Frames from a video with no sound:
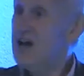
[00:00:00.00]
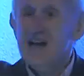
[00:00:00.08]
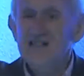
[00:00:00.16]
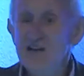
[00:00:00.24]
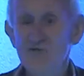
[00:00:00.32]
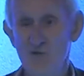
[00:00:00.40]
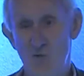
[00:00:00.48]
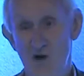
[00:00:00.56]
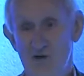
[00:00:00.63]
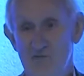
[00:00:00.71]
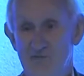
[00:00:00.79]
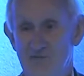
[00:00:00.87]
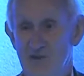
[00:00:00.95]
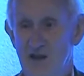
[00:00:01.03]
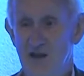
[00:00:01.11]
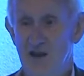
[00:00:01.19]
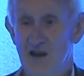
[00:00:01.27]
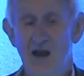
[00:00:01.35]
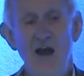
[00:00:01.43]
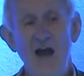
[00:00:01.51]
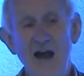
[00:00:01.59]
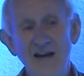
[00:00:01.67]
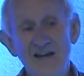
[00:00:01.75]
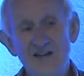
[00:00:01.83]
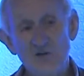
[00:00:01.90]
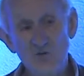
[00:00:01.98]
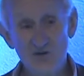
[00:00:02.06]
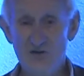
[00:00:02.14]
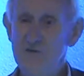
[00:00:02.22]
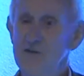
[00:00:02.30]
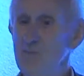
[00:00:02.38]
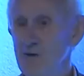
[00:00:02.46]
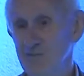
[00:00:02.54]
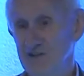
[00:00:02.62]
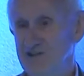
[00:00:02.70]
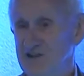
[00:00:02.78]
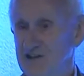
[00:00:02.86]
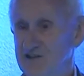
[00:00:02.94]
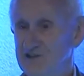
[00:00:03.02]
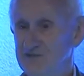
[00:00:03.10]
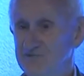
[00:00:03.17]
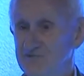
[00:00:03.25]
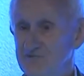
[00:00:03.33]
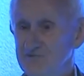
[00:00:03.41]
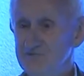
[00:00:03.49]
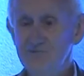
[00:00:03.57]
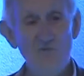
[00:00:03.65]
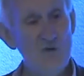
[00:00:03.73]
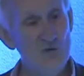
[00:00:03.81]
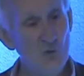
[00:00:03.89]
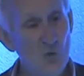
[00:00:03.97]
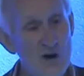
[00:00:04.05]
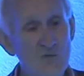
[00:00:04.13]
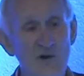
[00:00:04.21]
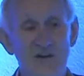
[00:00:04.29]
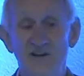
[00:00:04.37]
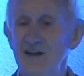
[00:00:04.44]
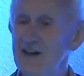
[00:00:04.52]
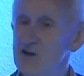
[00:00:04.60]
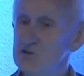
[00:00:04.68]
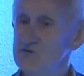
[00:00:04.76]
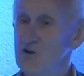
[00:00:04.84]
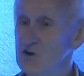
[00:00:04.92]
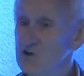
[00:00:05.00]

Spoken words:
It's everywhere. And it's also in the public sector. The way we're going to get out of our